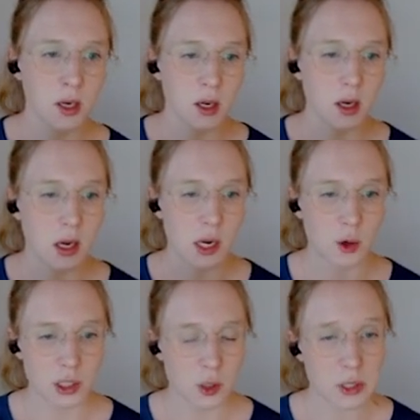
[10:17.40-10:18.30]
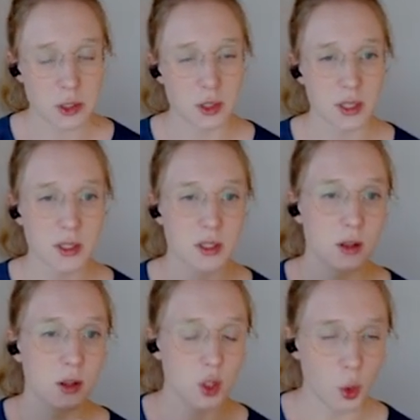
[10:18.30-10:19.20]
uh, characteristics,
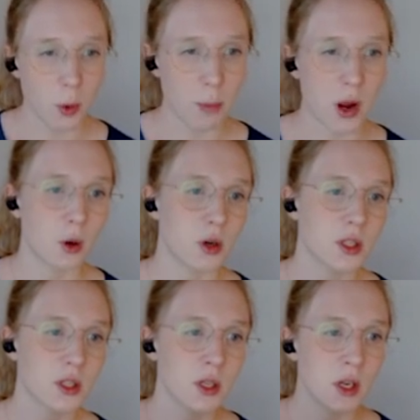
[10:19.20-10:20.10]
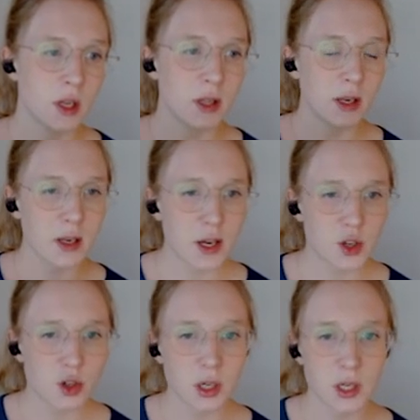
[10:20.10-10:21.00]
the superpowers that
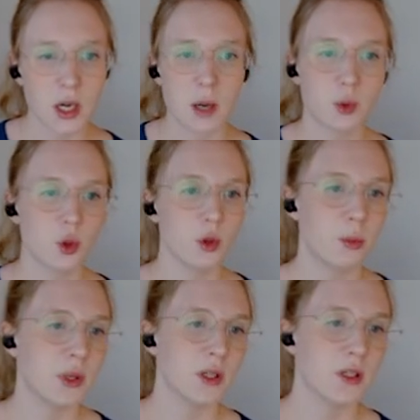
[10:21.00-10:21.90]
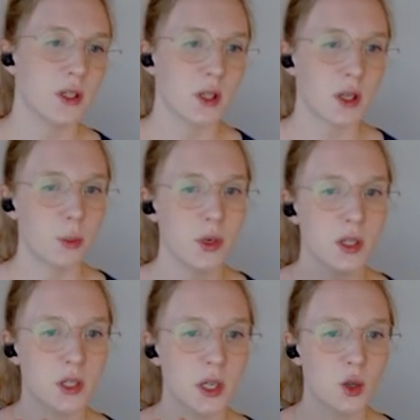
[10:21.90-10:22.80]
naturally come to a PLC that a
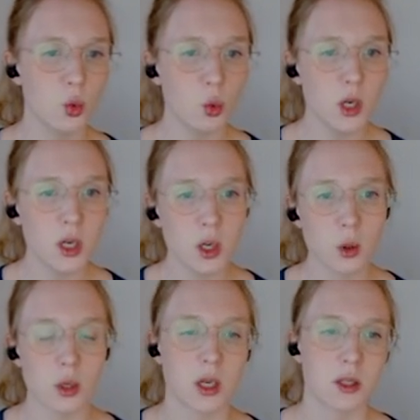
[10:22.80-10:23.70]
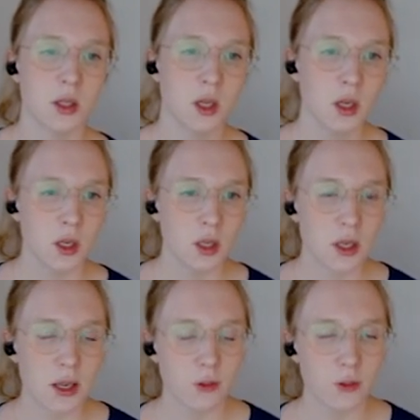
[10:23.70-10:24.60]
PLC is really good at,
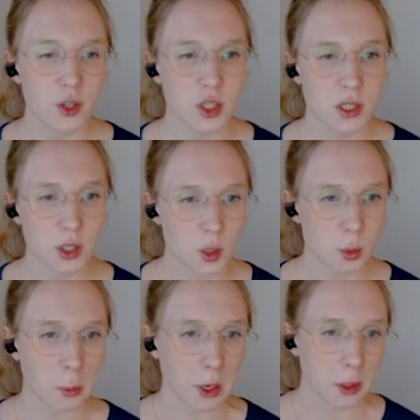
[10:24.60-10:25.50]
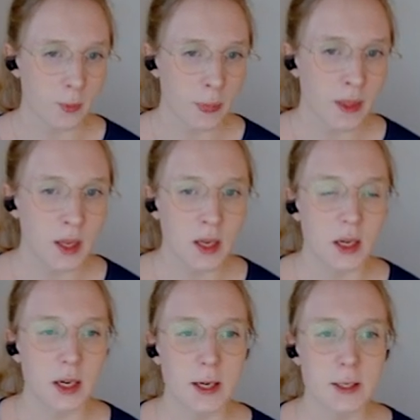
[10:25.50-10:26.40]
like fishes at swimming.
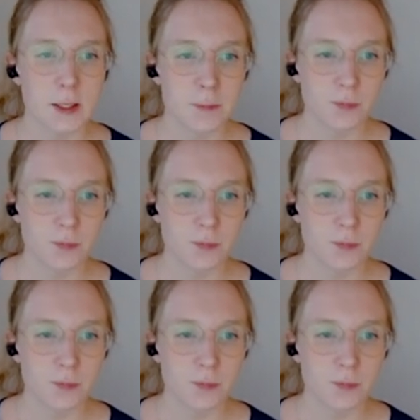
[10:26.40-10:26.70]
And